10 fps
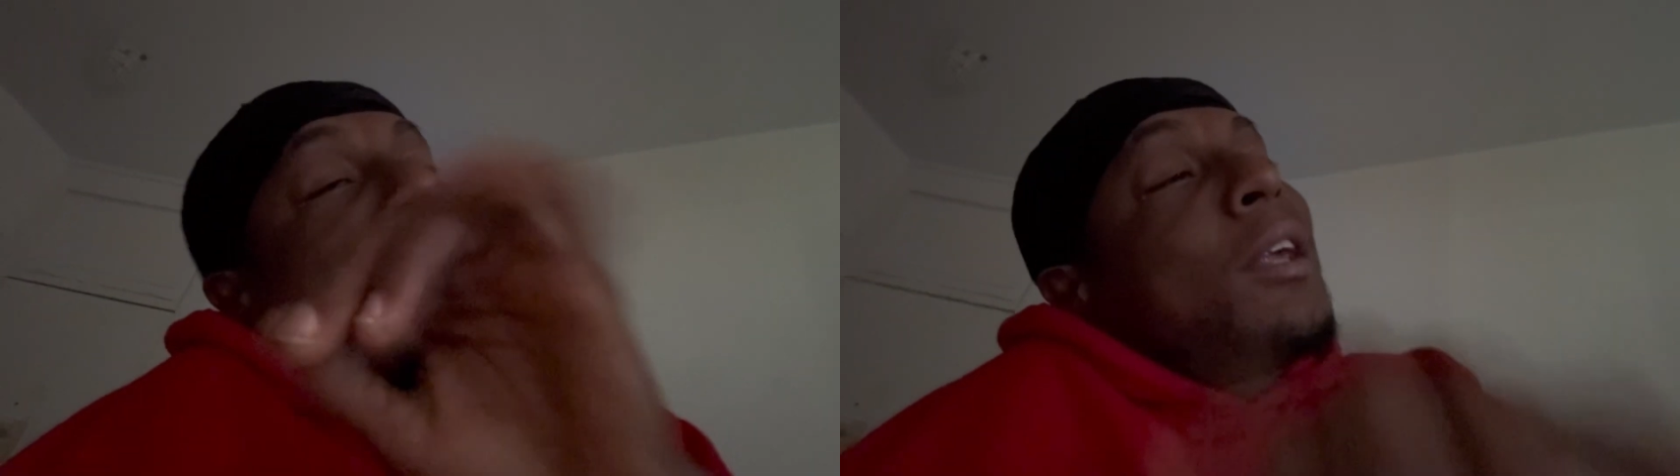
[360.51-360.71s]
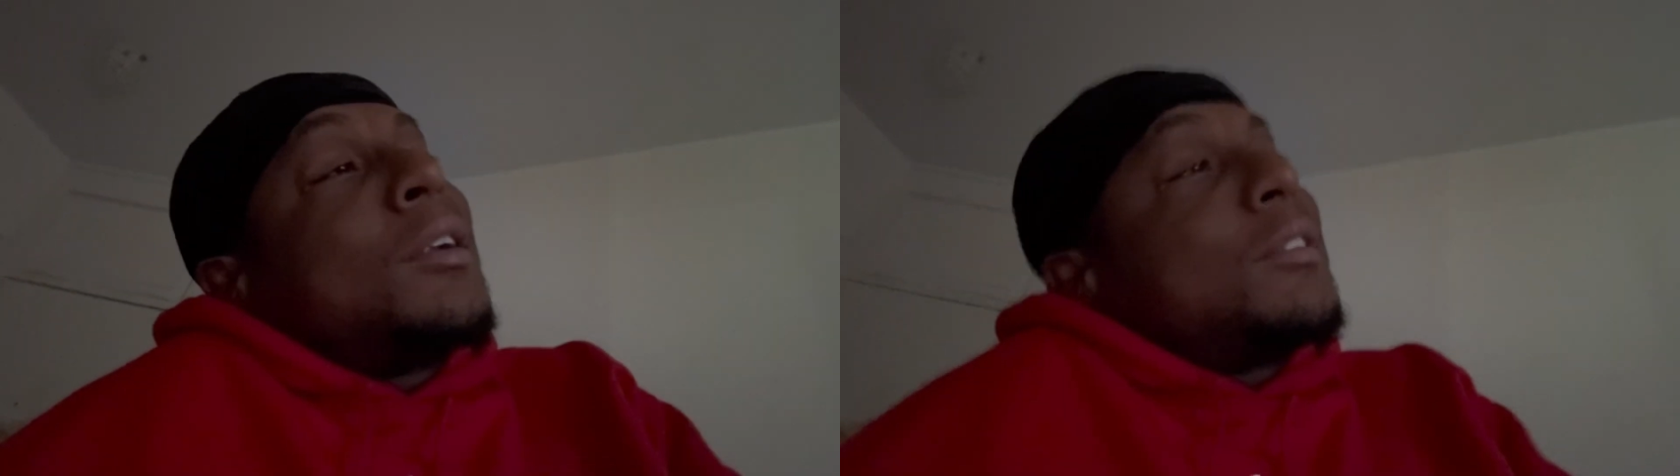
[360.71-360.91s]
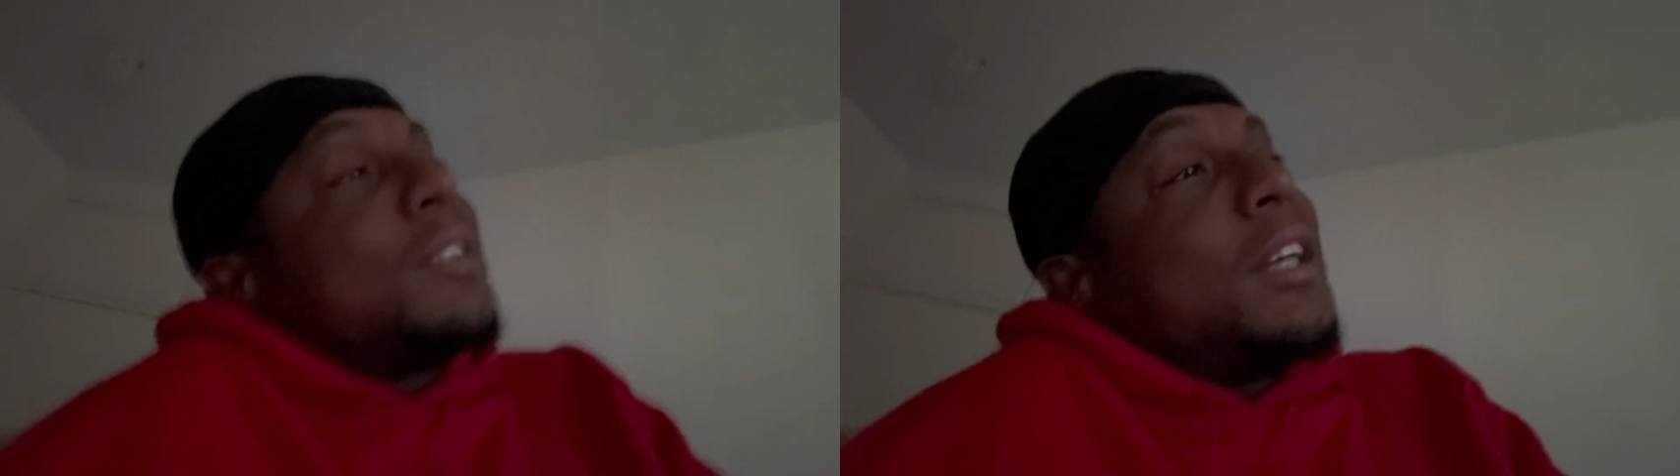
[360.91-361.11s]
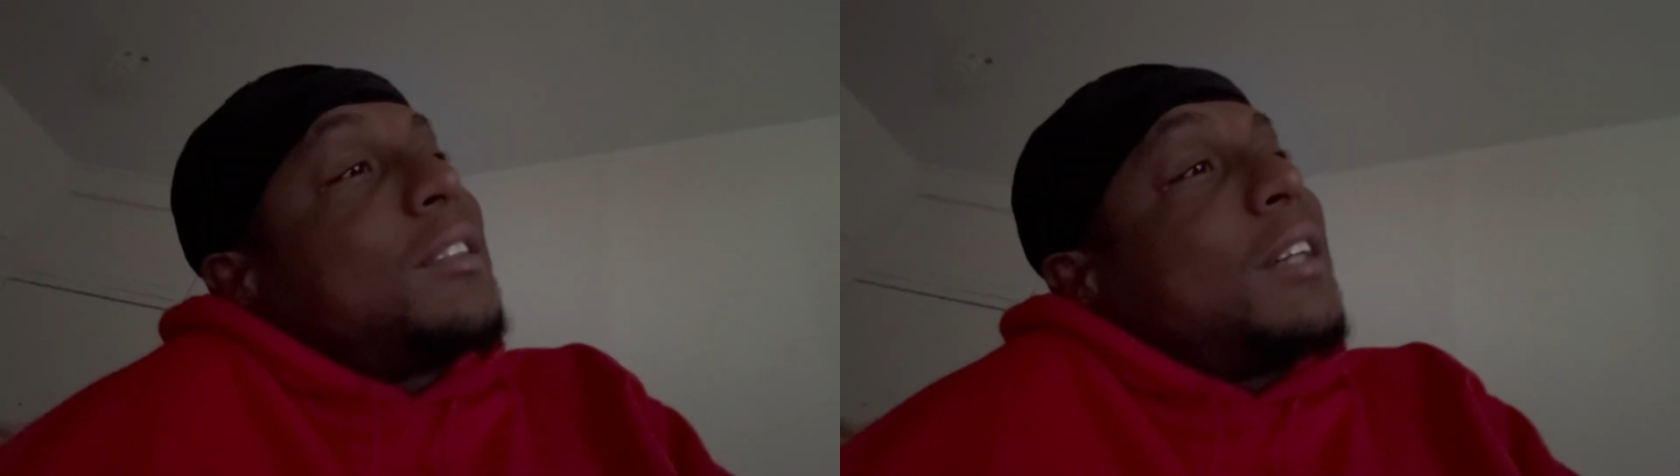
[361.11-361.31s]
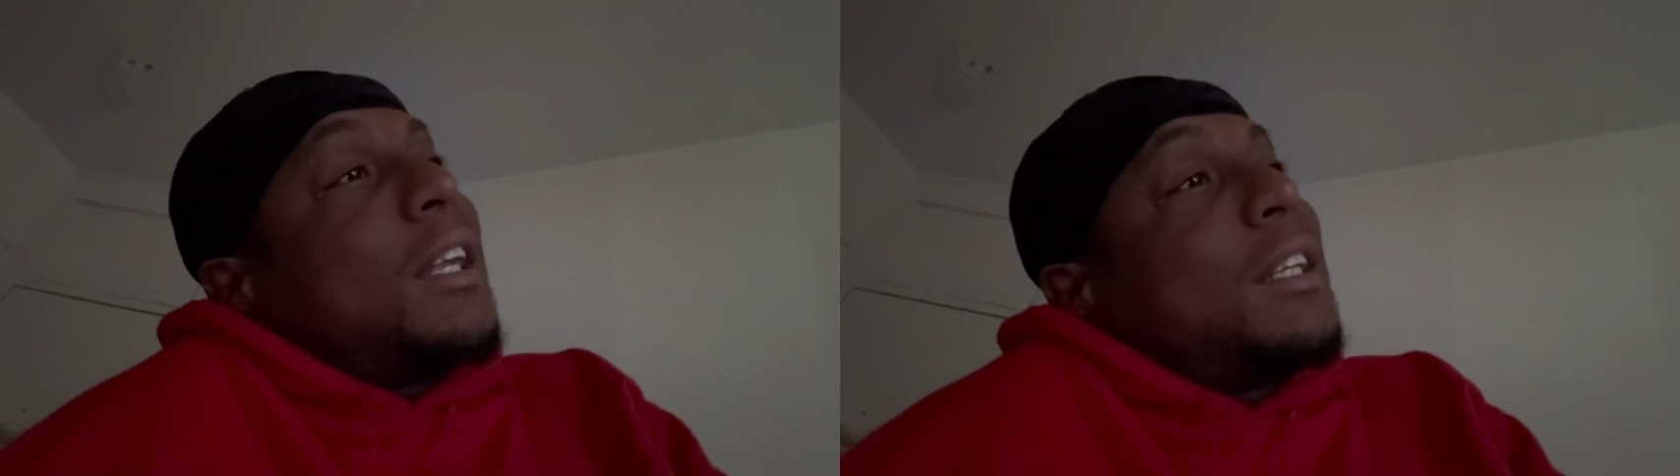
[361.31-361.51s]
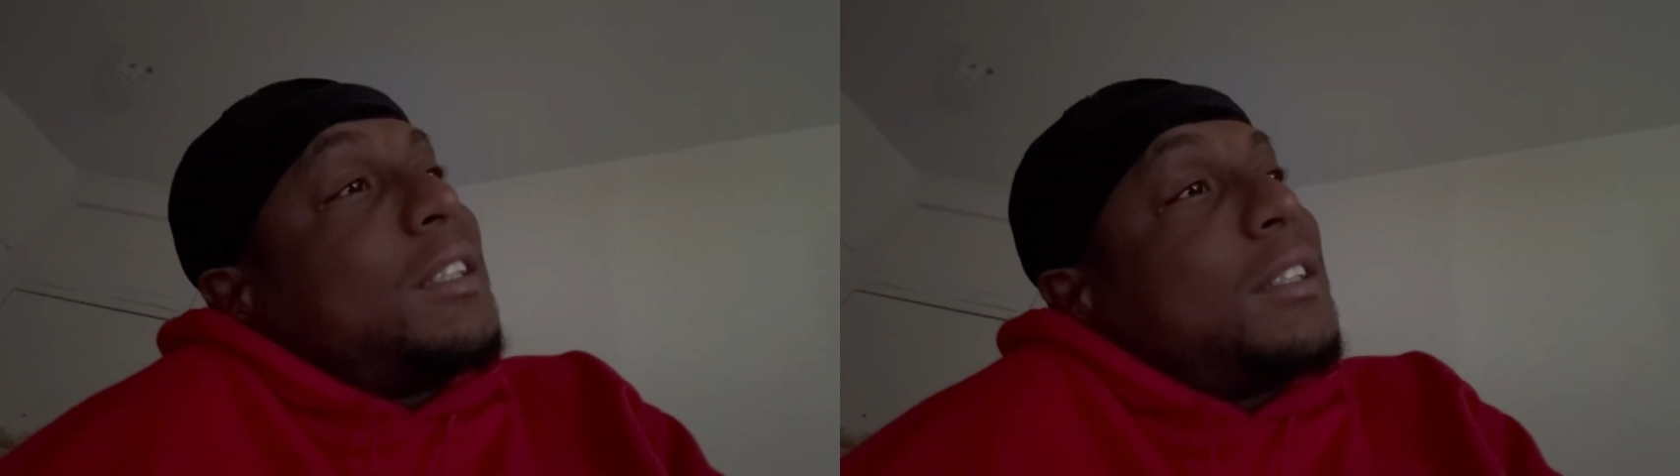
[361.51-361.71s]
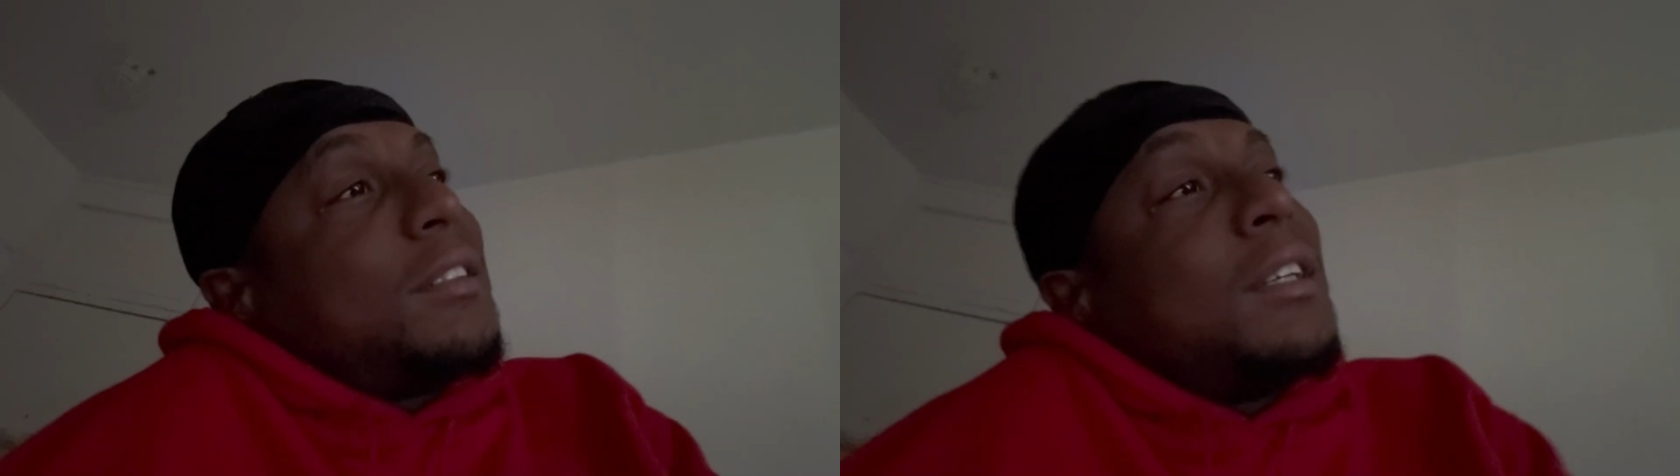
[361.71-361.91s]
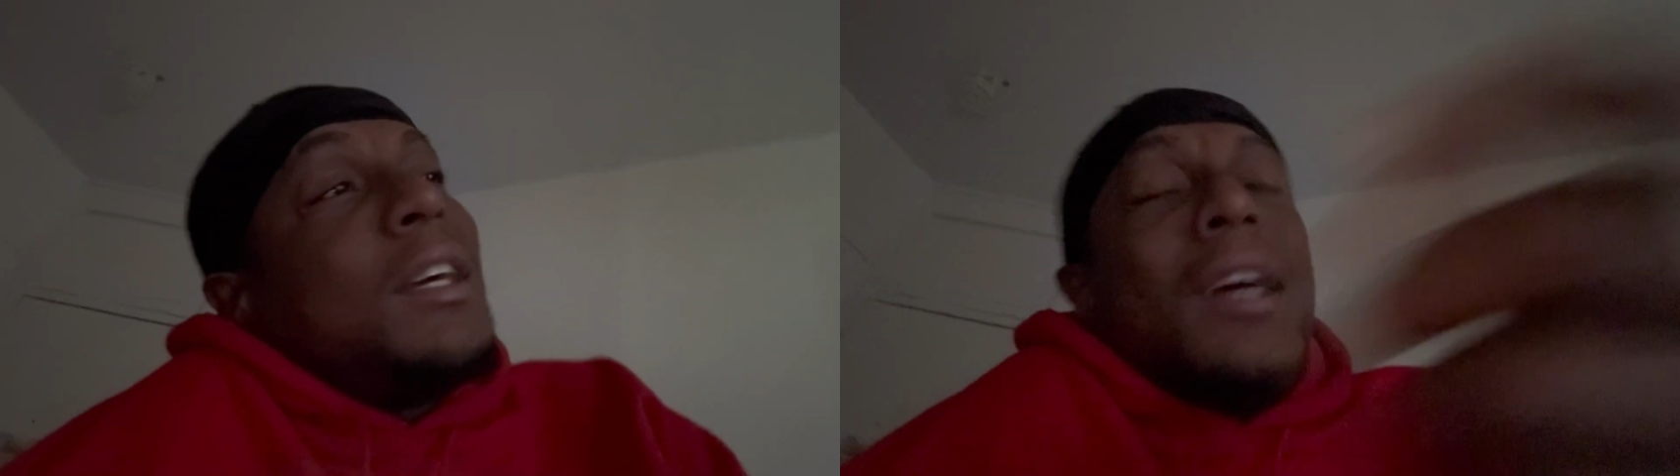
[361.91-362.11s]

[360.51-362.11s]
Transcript: follow the Scientologist.